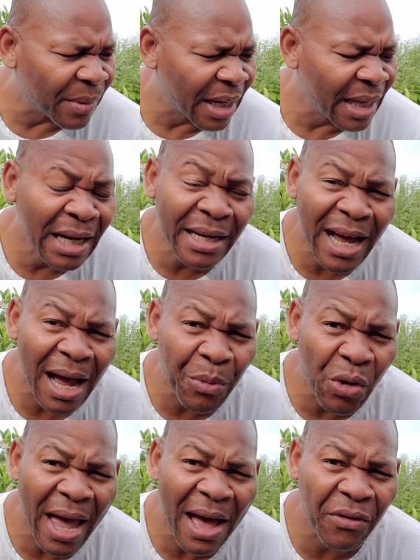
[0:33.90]
Anytime
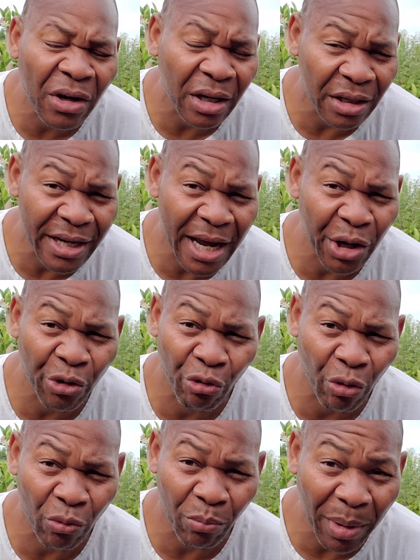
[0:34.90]
you have a container
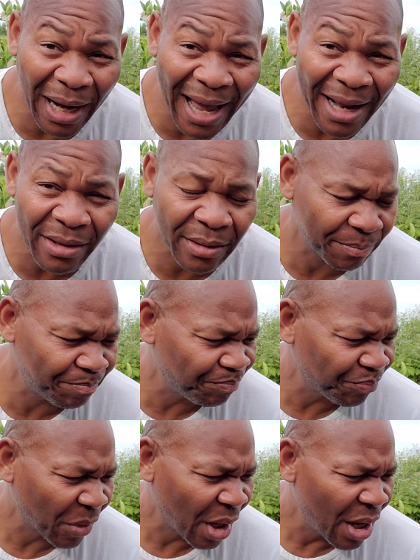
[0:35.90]
grown plant,
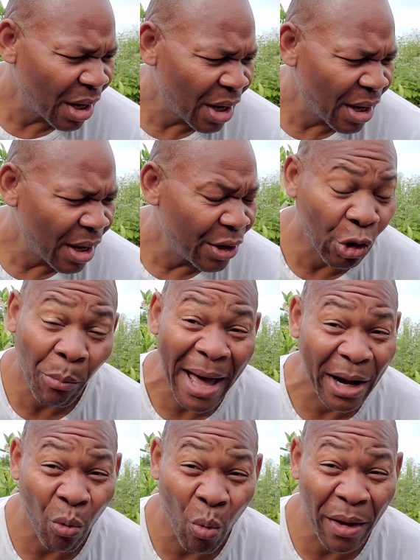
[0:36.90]
no
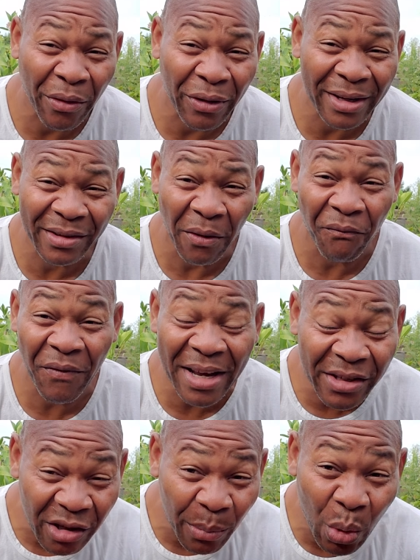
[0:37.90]
matter whether it's a
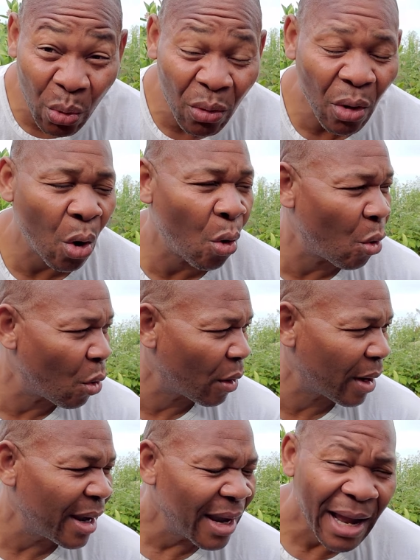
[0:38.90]
vegetable
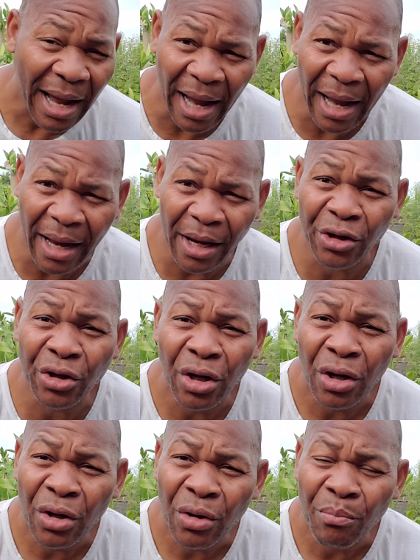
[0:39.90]
or a
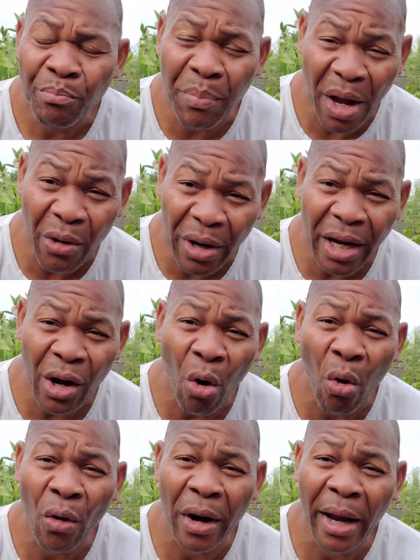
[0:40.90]
berry
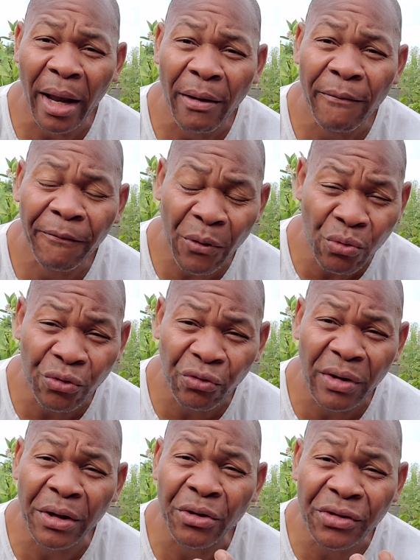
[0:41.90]
or a fruit
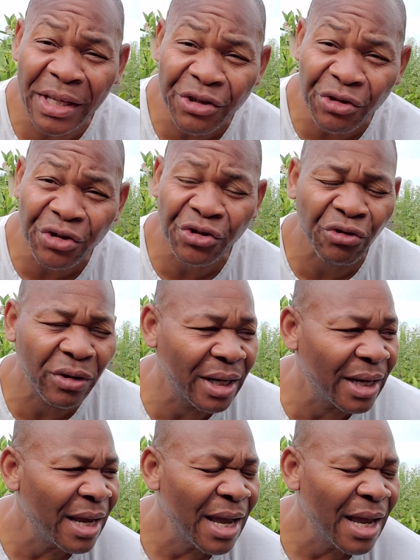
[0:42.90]
tree or citrus tree,